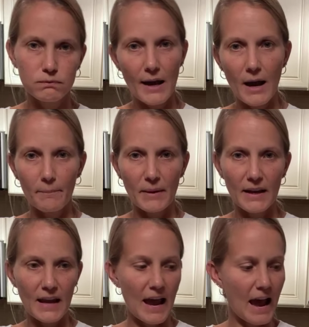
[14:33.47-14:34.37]
cup
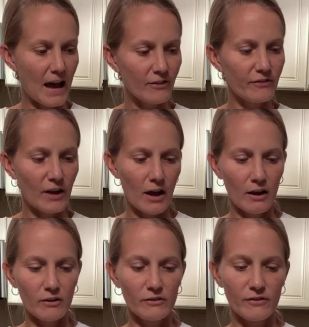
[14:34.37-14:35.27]
and a half
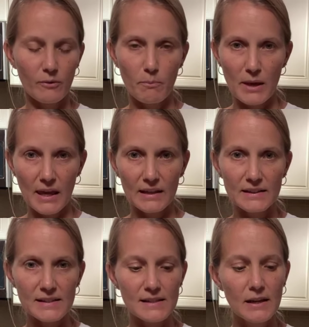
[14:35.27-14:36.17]
of
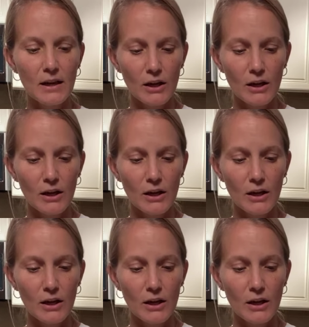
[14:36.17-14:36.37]
beans.